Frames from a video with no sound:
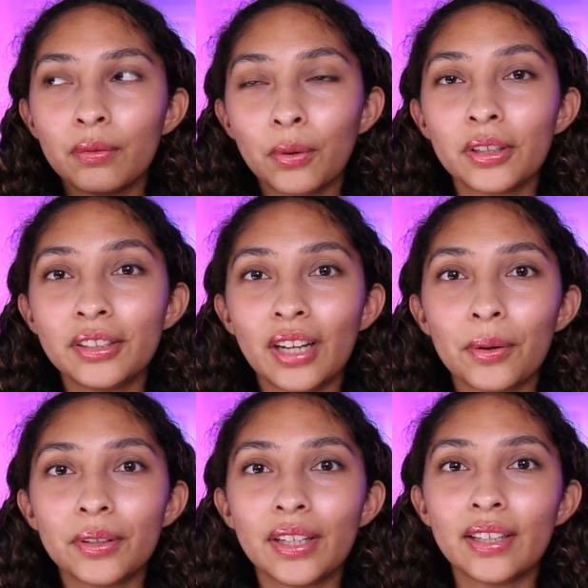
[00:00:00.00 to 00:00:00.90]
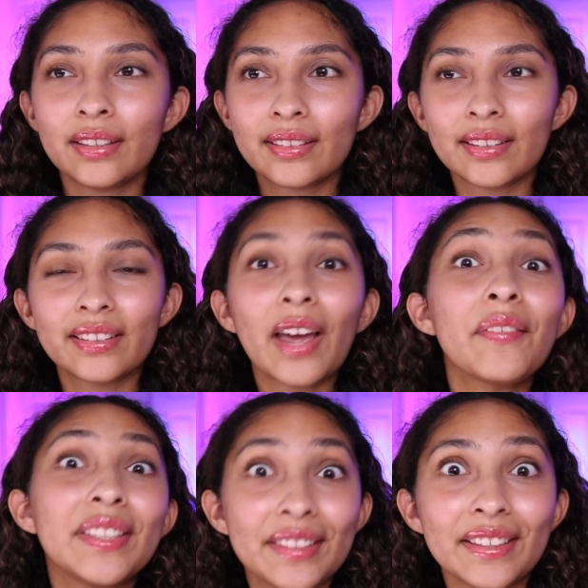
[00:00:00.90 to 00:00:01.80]
14 hour days to
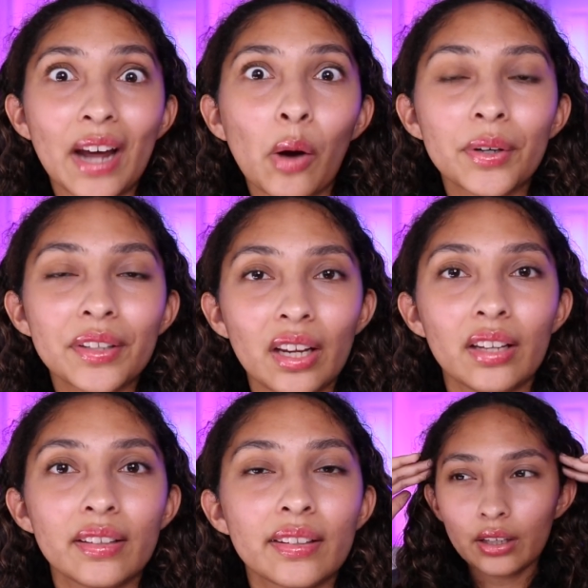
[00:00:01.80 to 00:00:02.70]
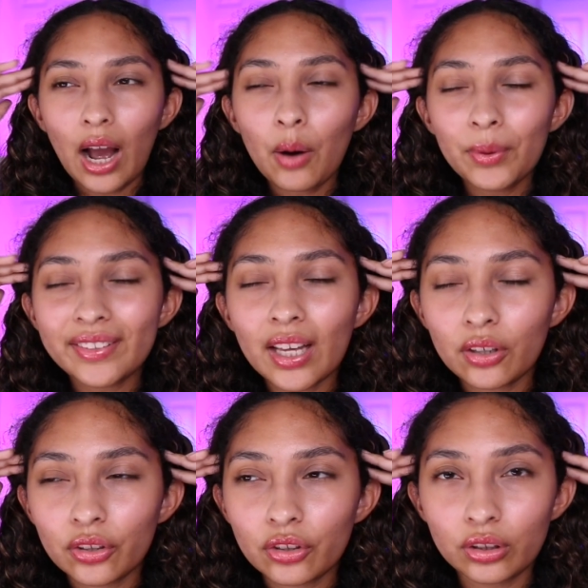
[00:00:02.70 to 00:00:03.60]
17 hour days. How is that
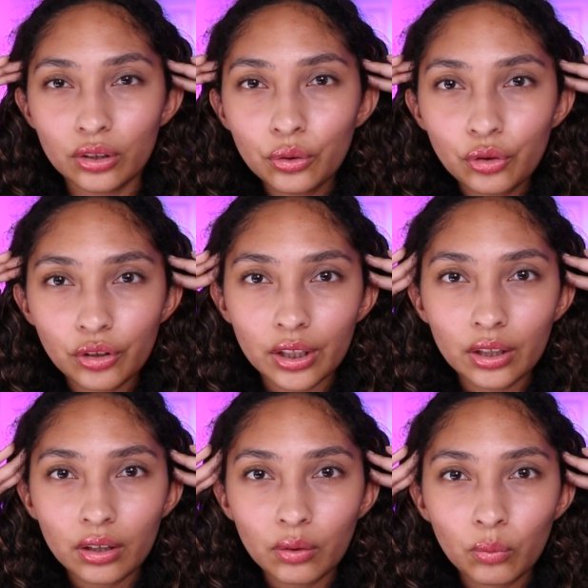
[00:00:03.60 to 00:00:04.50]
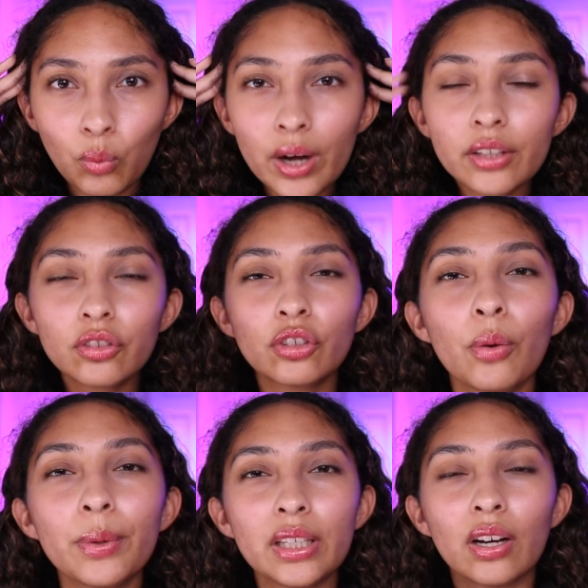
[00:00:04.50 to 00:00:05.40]
our solution? What is
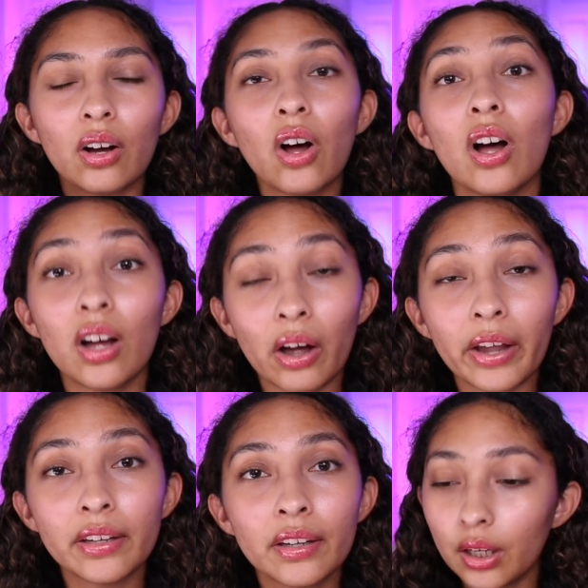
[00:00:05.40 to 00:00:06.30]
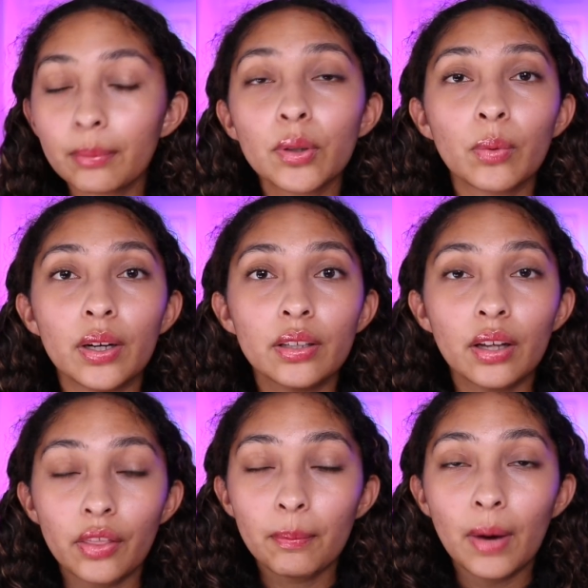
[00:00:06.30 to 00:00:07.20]
going on? Number
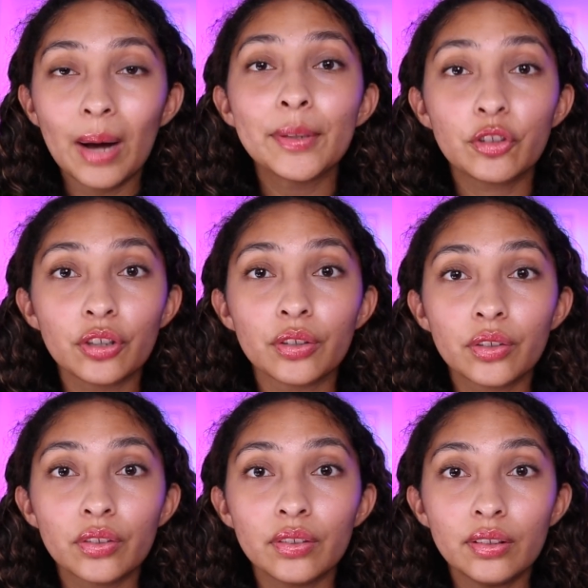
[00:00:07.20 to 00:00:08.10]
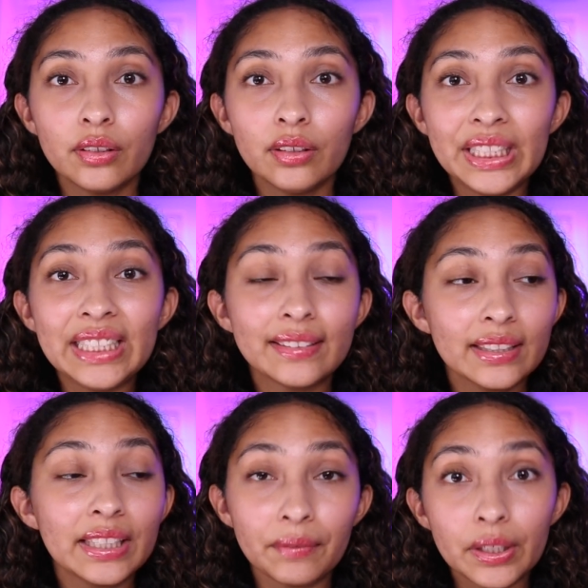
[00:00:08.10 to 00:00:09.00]
one, the momagers need to
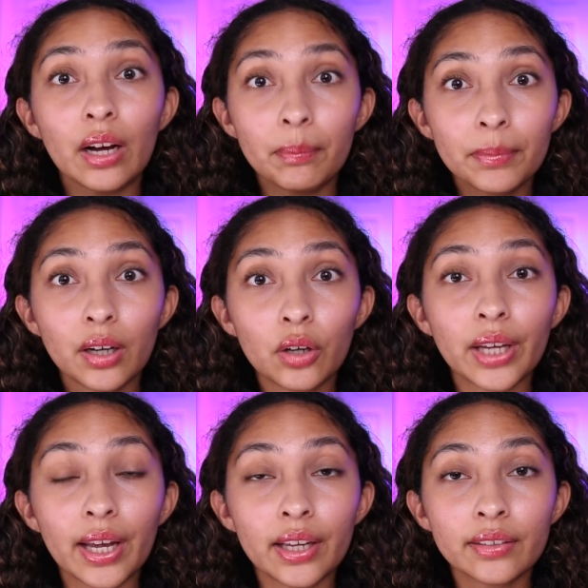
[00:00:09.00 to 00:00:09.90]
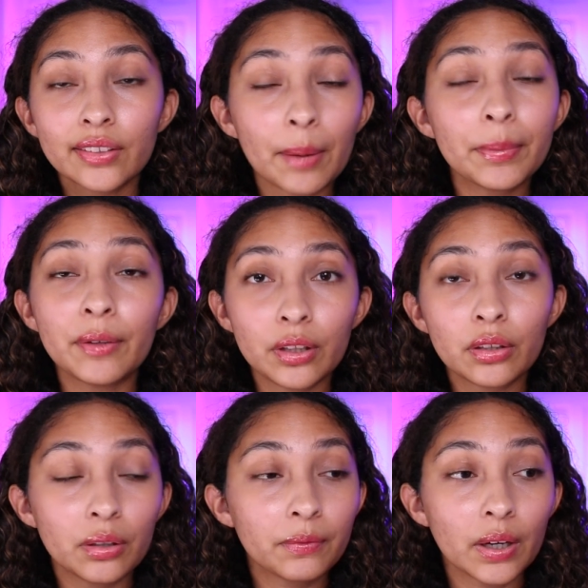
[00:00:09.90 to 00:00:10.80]
give it up. Okay? Stop living
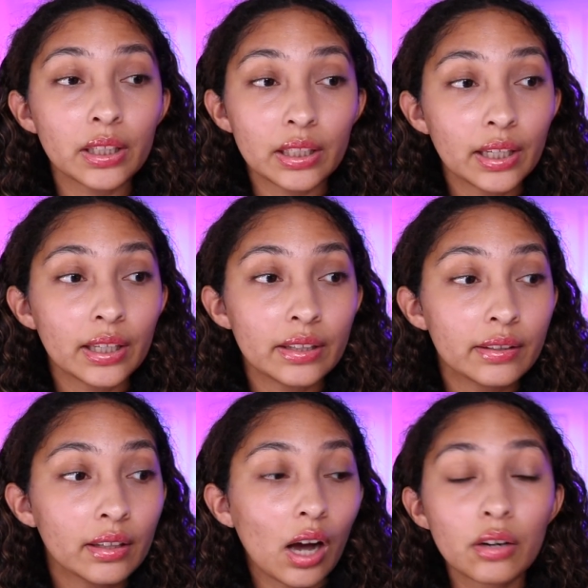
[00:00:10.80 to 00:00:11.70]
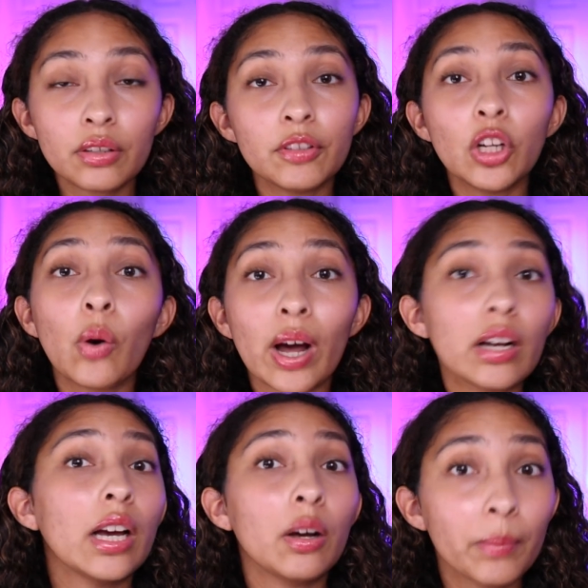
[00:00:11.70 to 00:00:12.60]
through your fucking kids. I don't even know how
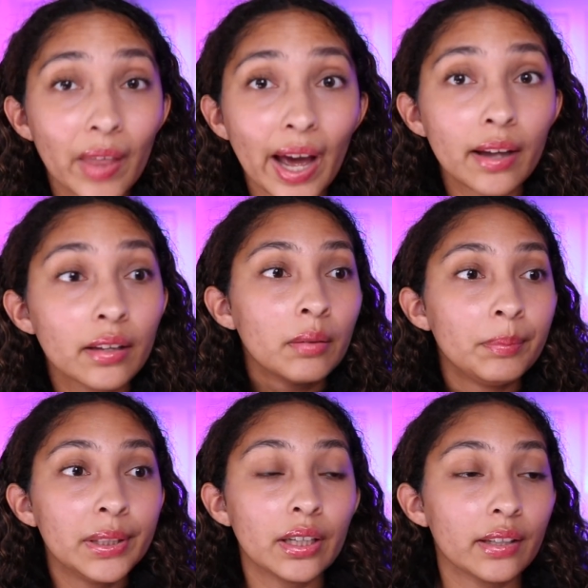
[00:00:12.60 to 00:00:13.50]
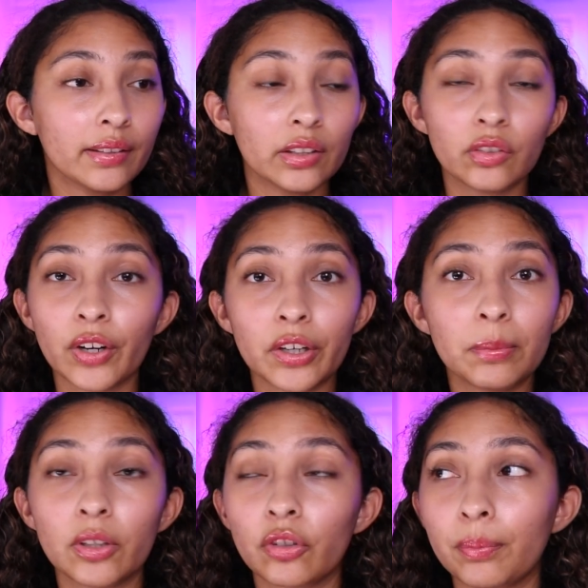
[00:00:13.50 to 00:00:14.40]
to help that because it's very
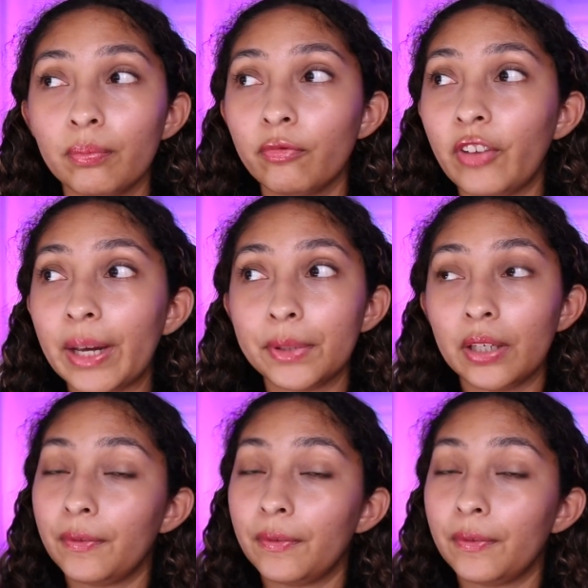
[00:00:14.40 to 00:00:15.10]
much a family to